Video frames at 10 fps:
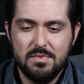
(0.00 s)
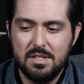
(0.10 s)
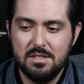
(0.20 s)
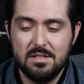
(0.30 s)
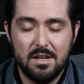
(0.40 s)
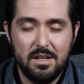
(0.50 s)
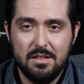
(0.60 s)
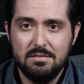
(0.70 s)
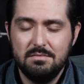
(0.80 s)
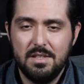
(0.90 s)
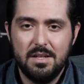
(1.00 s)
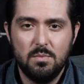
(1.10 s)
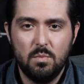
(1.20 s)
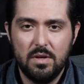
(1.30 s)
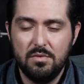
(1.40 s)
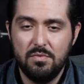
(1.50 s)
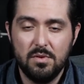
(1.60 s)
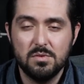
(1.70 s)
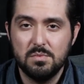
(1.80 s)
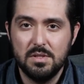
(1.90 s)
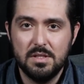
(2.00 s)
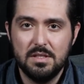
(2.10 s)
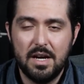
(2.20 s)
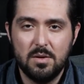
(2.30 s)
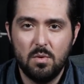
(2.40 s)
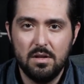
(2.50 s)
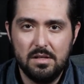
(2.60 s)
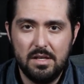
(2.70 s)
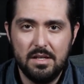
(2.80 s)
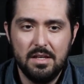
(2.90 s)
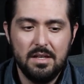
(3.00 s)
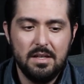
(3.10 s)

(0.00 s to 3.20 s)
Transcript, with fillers: it's stunning, it, it feels really high quality,